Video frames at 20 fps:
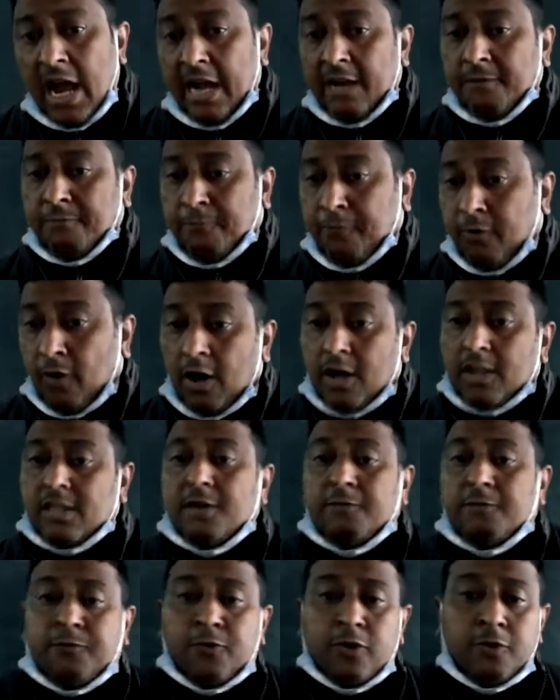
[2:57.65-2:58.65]
And for
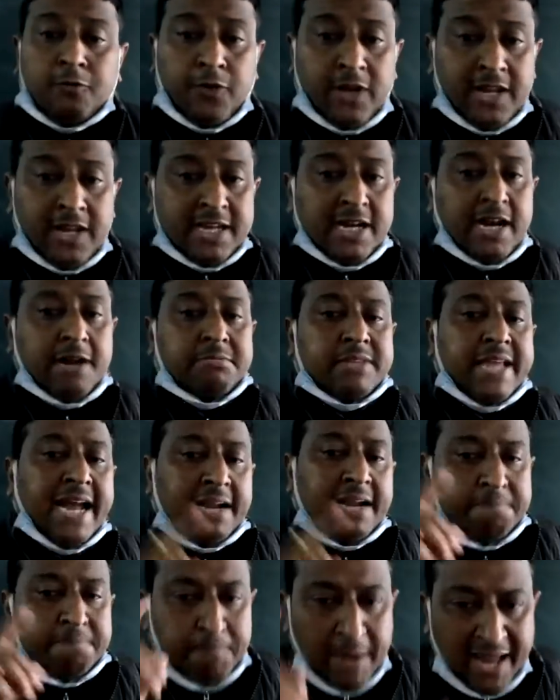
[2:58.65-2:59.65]
the fulfilling of
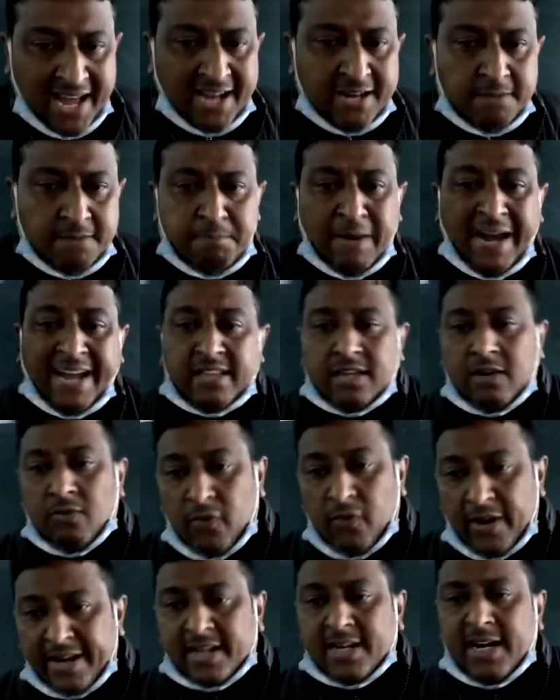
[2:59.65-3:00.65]
that plan by the
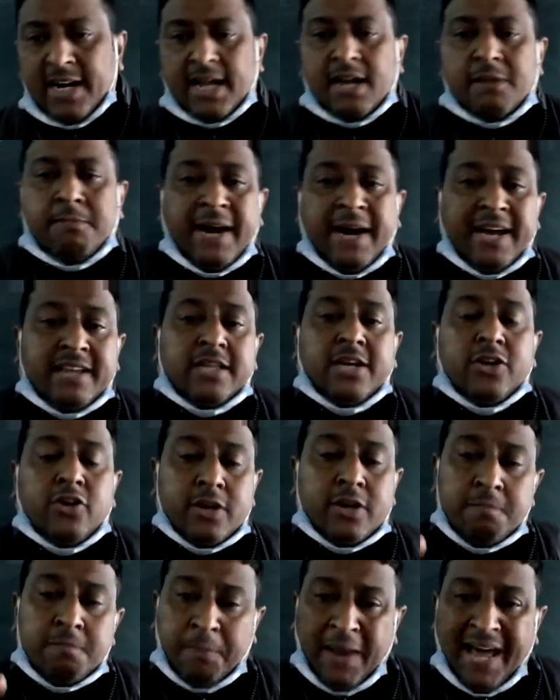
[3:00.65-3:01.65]
worker or by
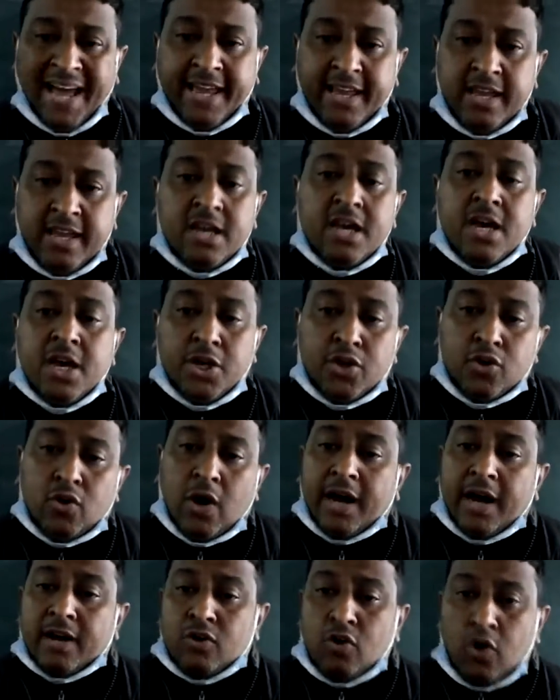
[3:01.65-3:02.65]
your employee, you
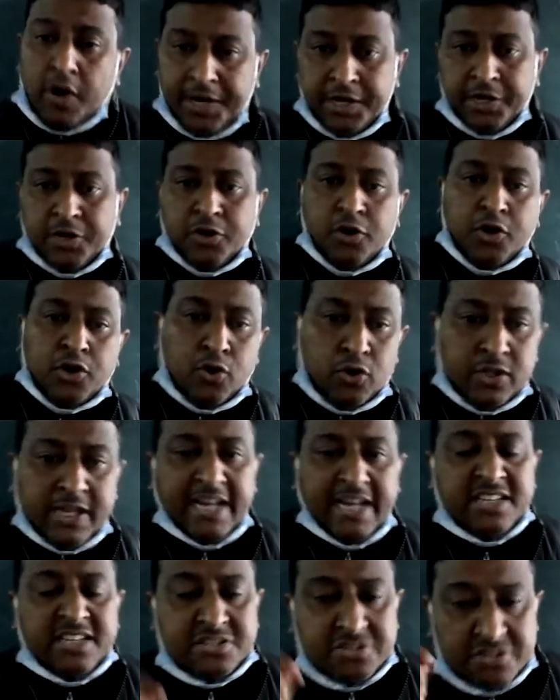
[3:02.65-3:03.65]
are going to do
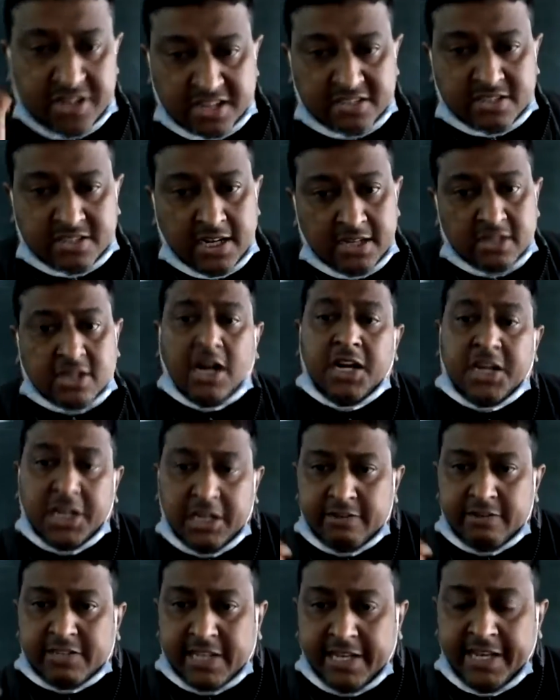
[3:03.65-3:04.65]
the instruction
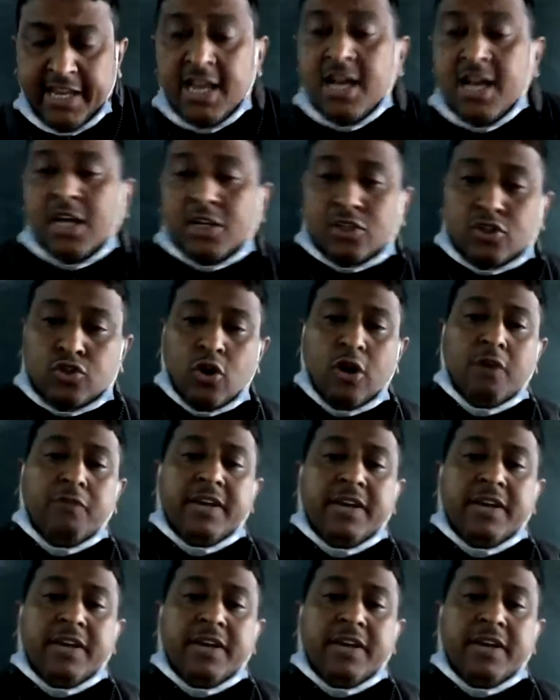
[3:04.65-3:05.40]
continuously. So